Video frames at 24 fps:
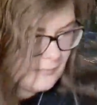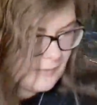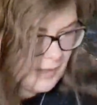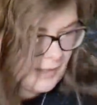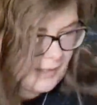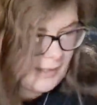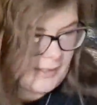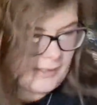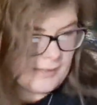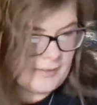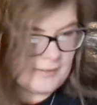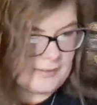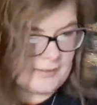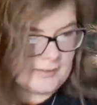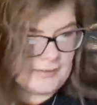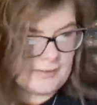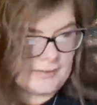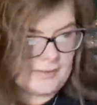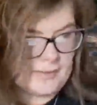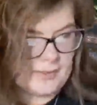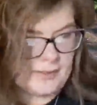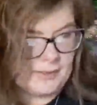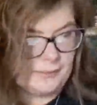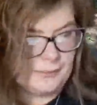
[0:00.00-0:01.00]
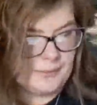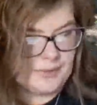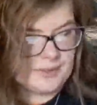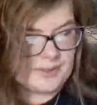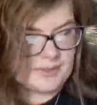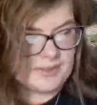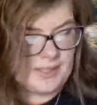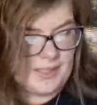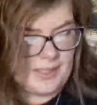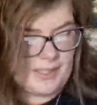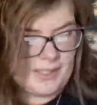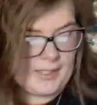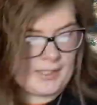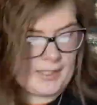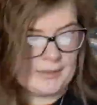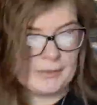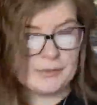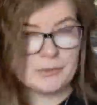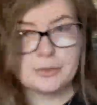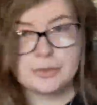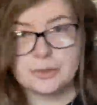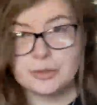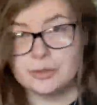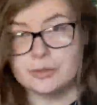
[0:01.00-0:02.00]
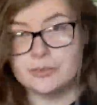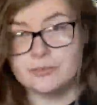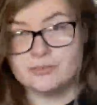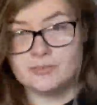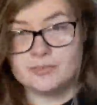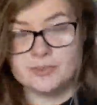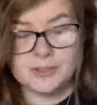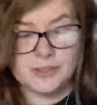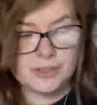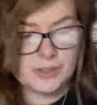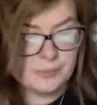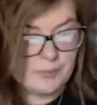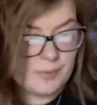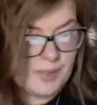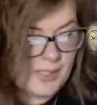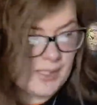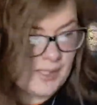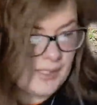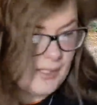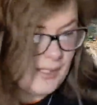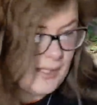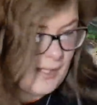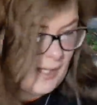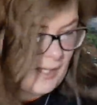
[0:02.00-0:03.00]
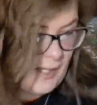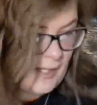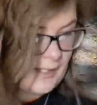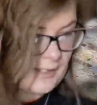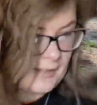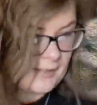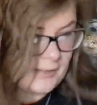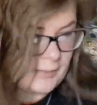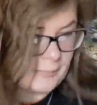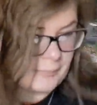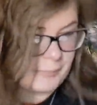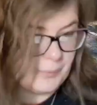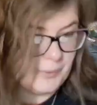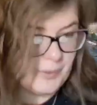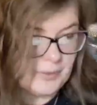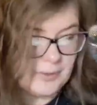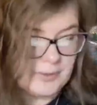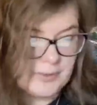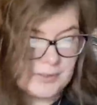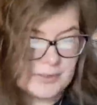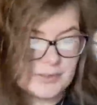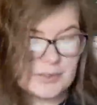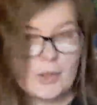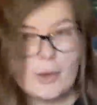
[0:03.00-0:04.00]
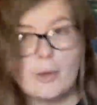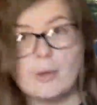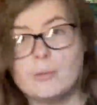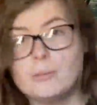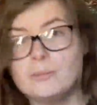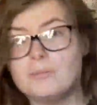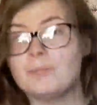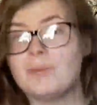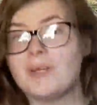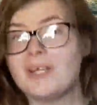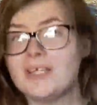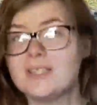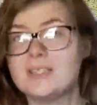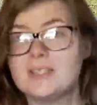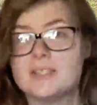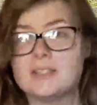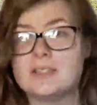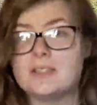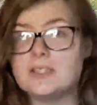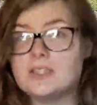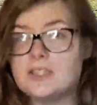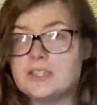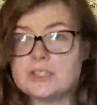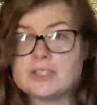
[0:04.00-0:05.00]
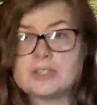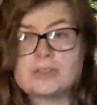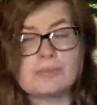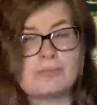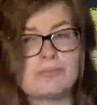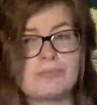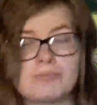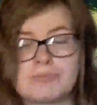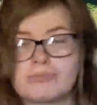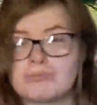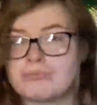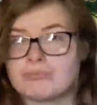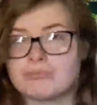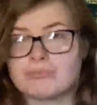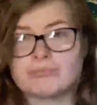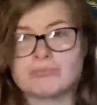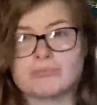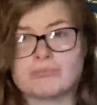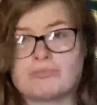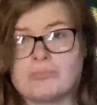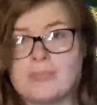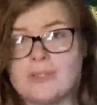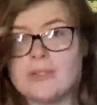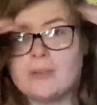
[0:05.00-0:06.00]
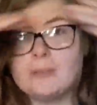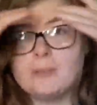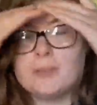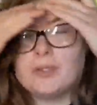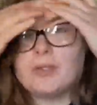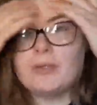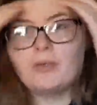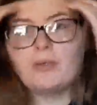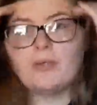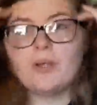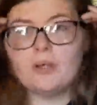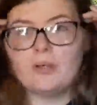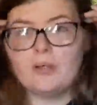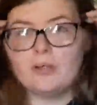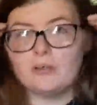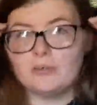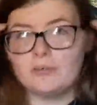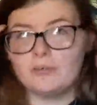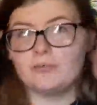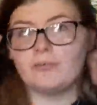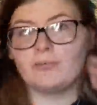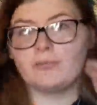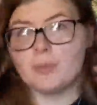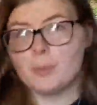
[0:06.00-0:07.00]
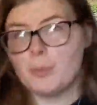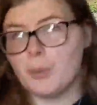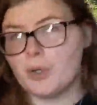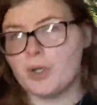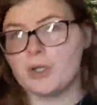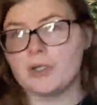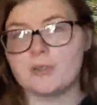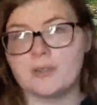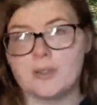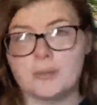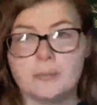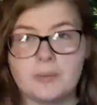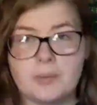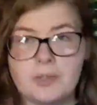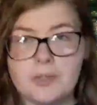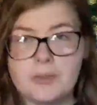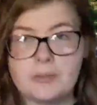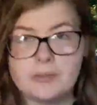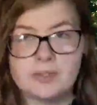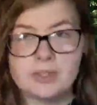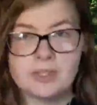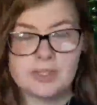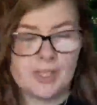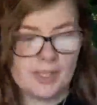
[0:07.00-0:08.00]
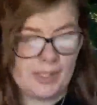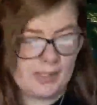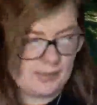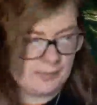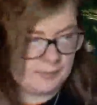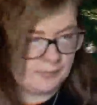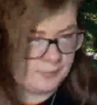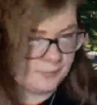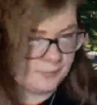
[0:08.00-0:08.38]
And he was a turtle fisherman, and he built his home basically just in the middle of the park that we know today.